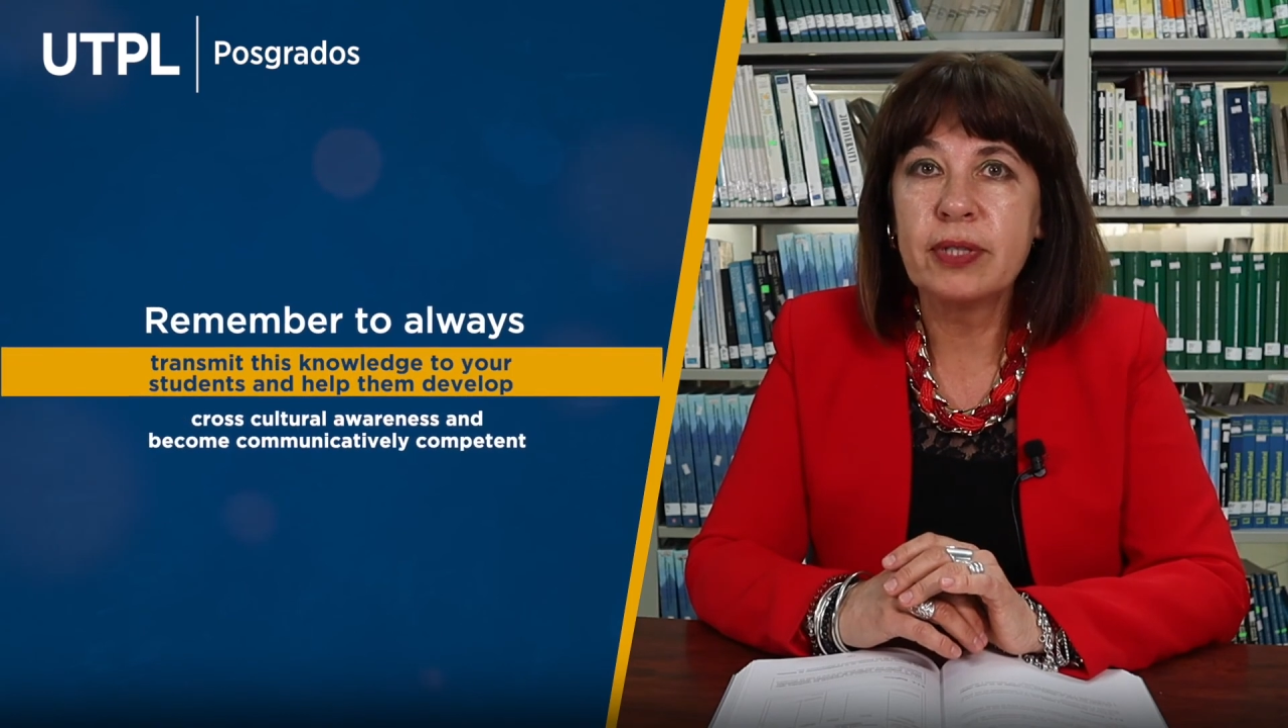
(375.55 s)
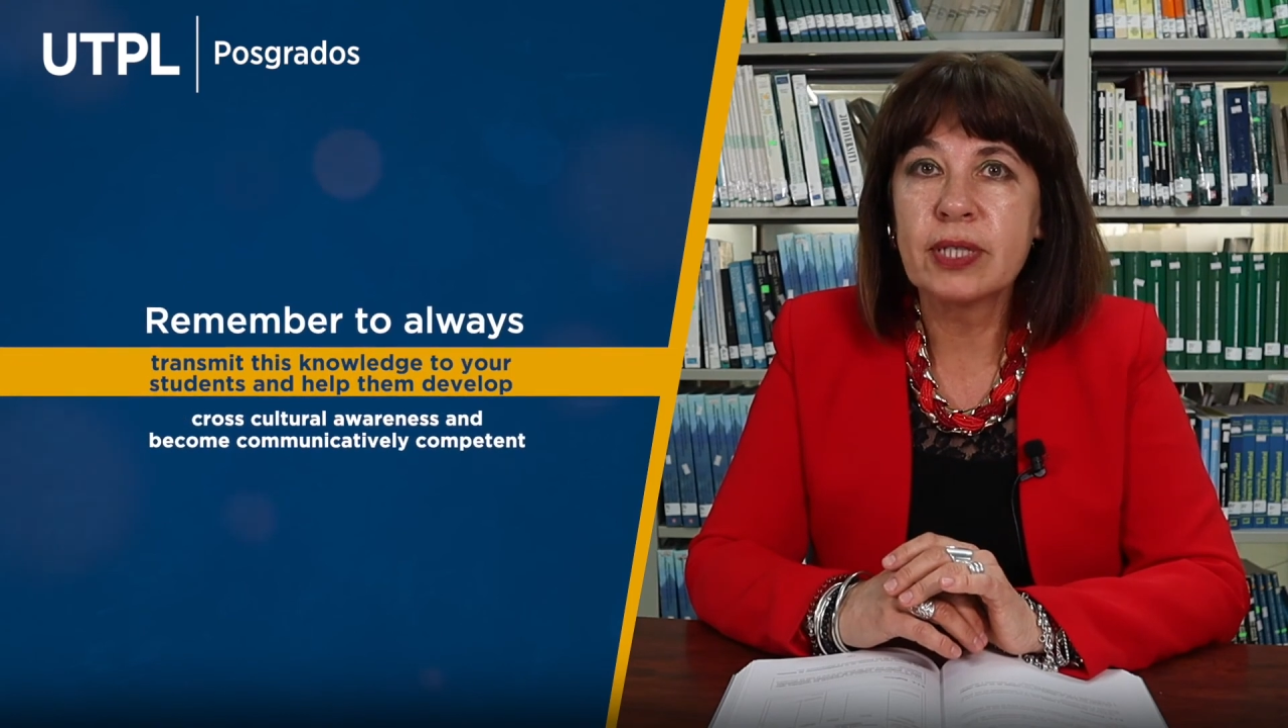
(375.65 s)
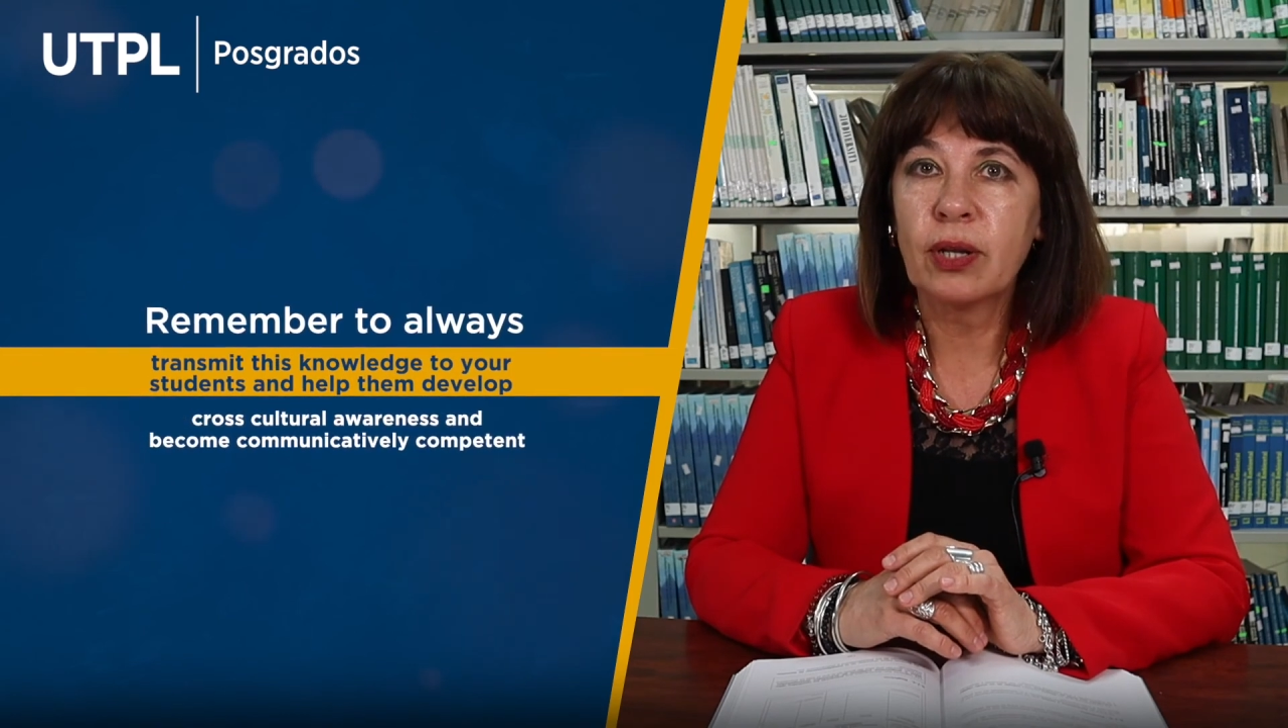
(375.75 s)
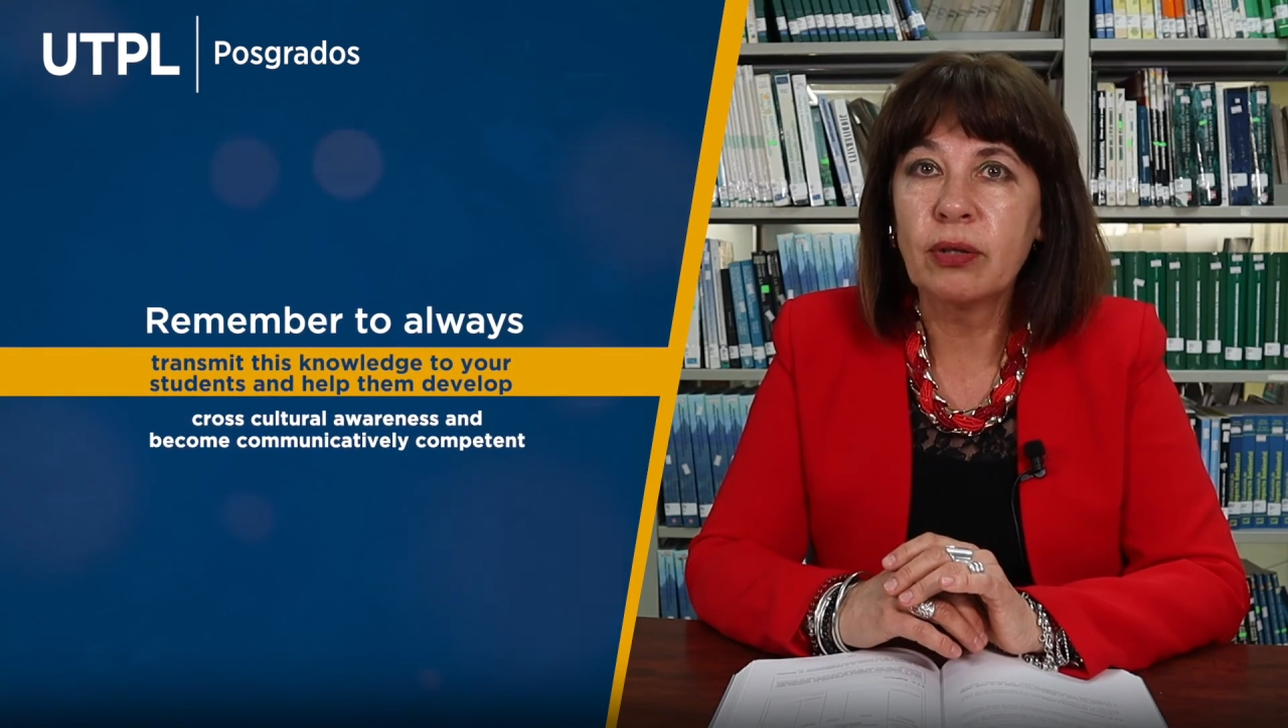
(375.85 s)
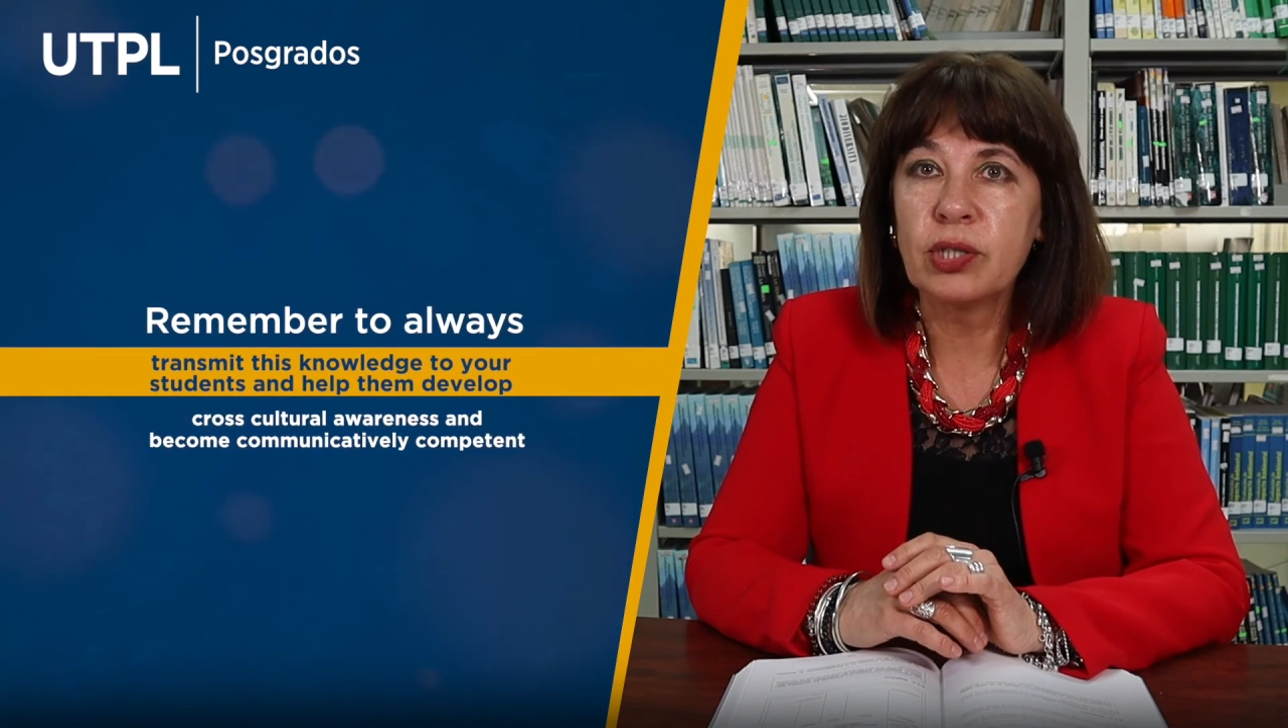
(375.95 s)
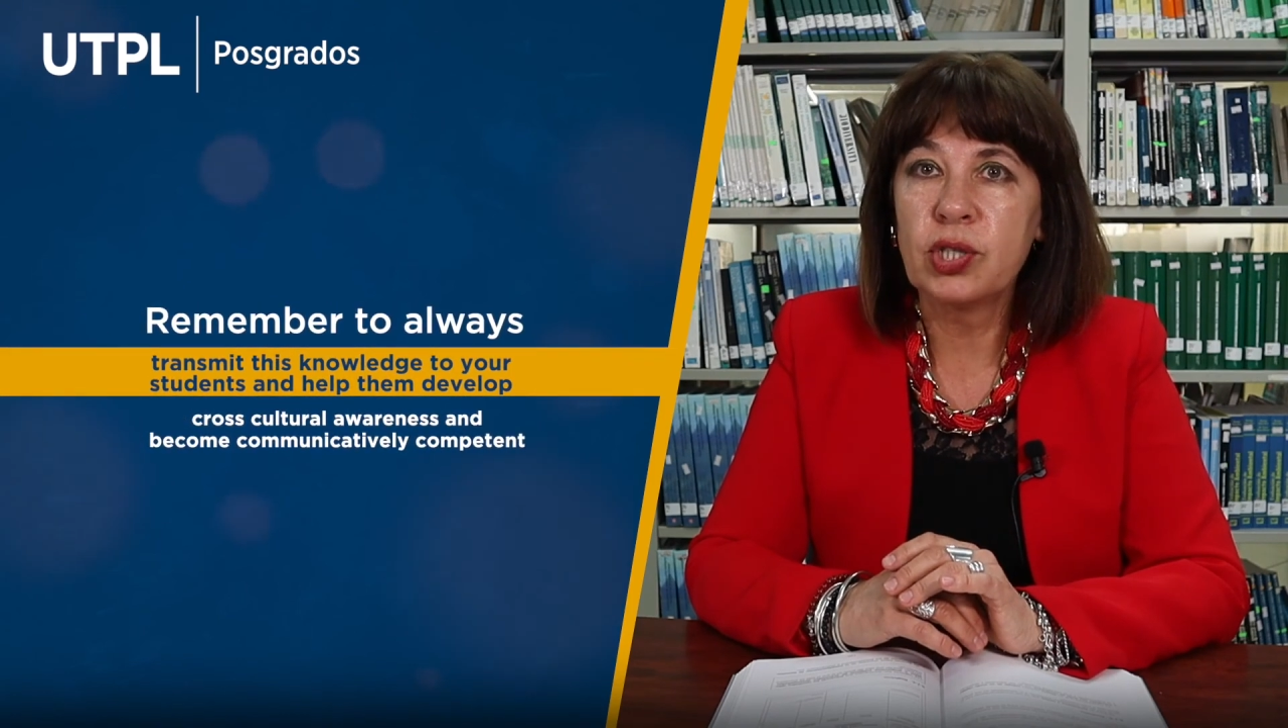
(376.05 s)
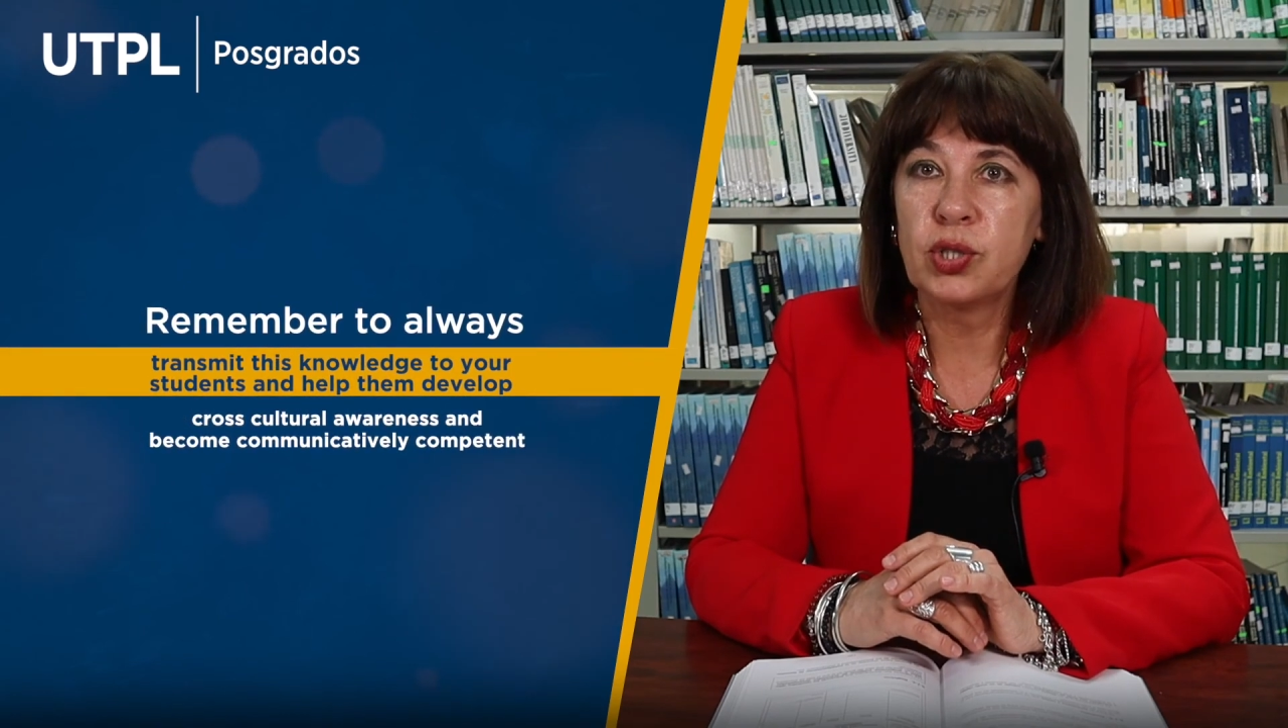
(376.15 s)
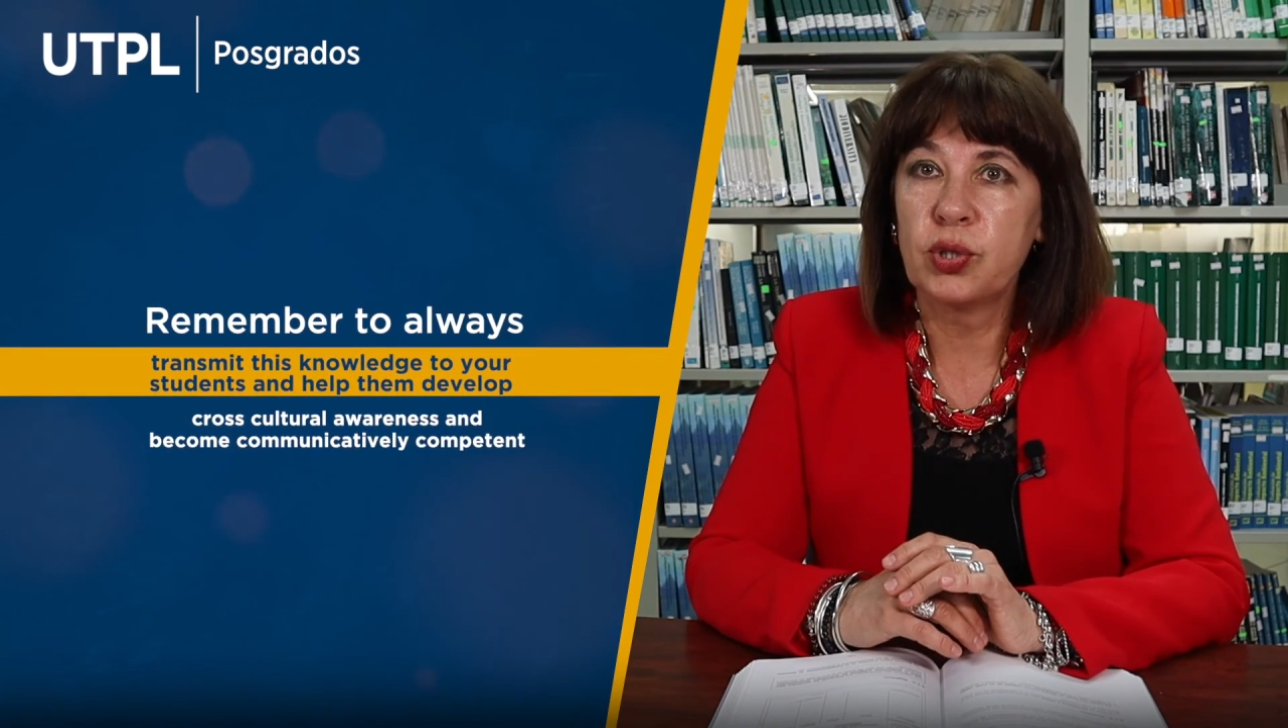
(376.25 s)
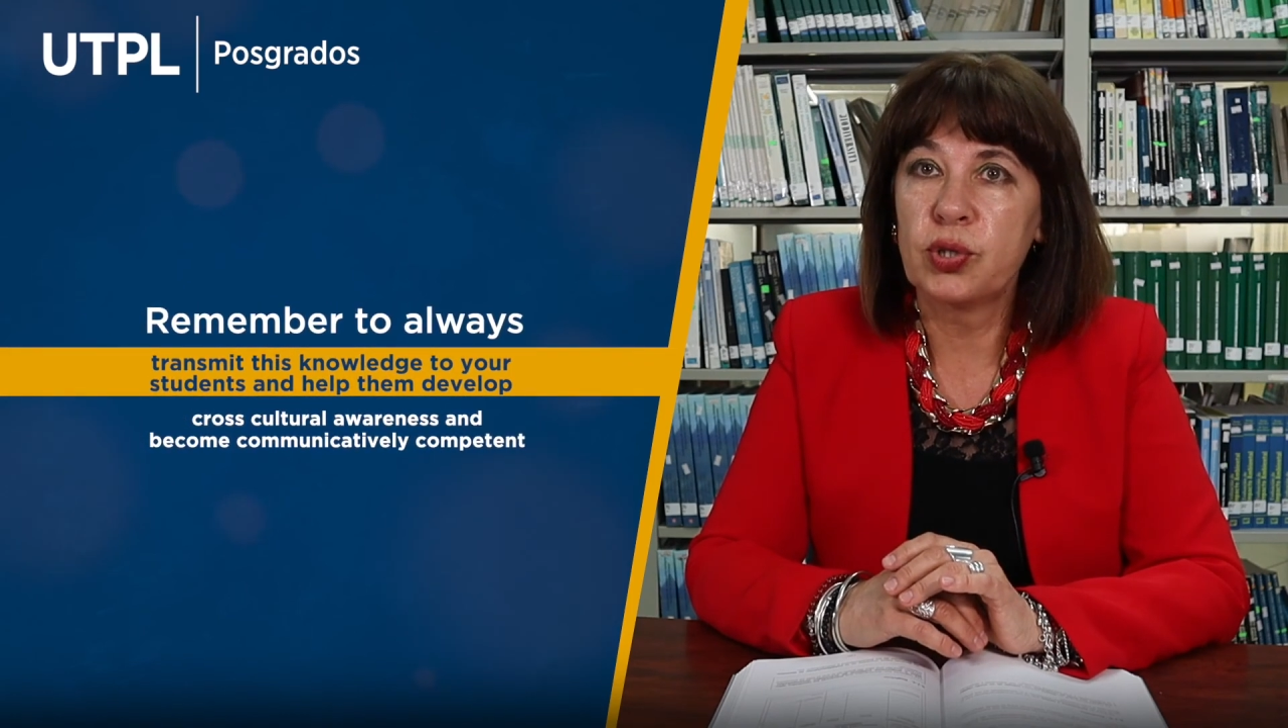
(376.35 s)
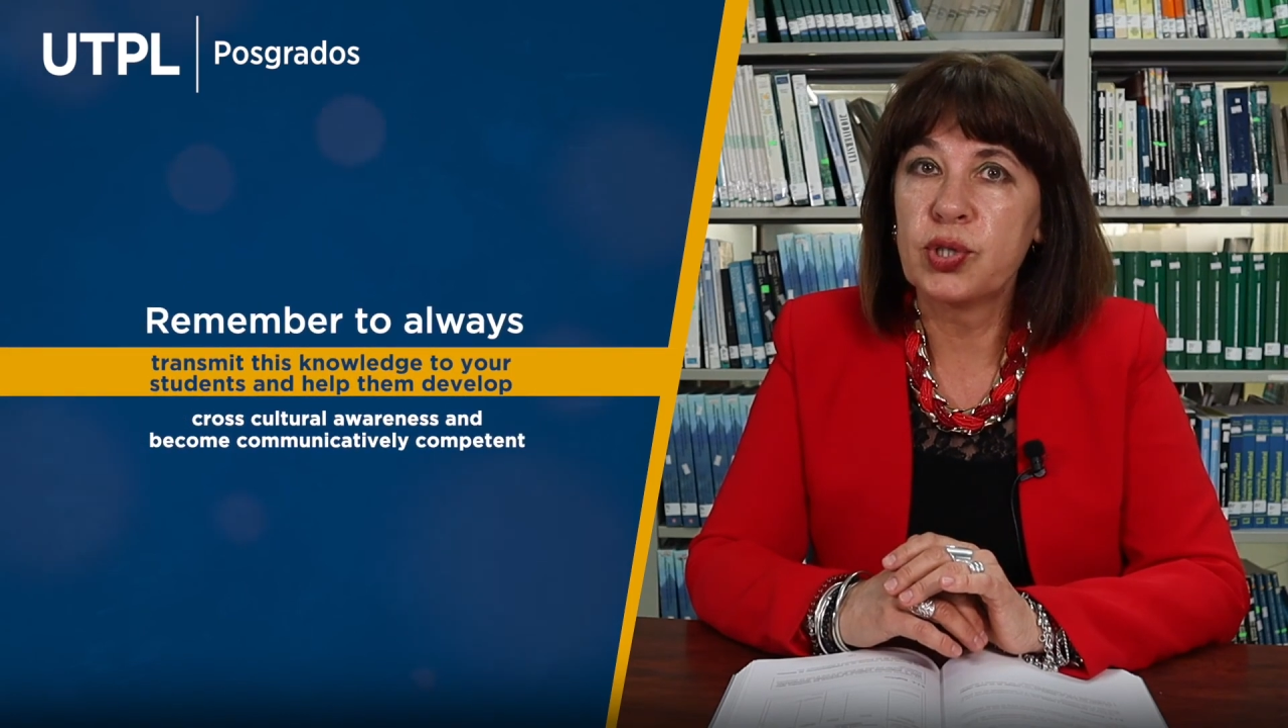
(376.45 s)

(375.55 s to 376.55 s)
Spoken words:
this knowledge to your